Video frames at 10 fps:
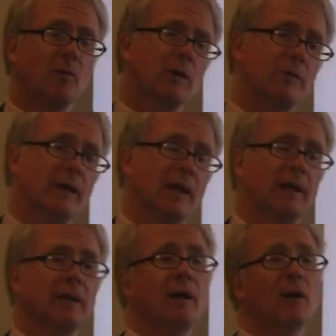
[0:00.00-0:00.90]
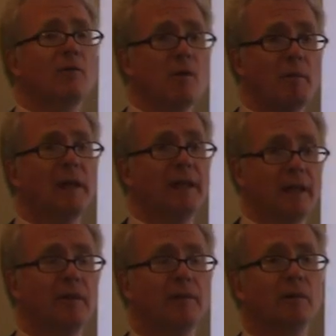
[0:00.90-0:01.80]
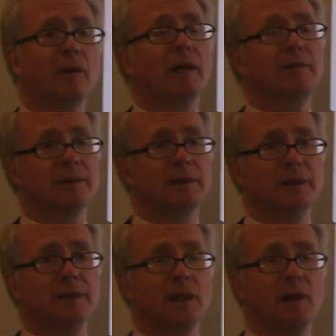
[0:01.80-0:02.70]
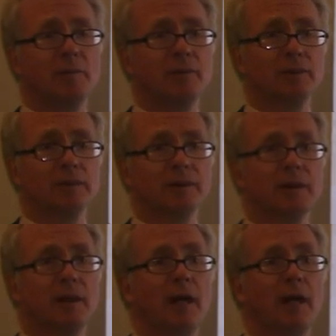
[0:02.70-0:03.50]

we forget the many other relevant examples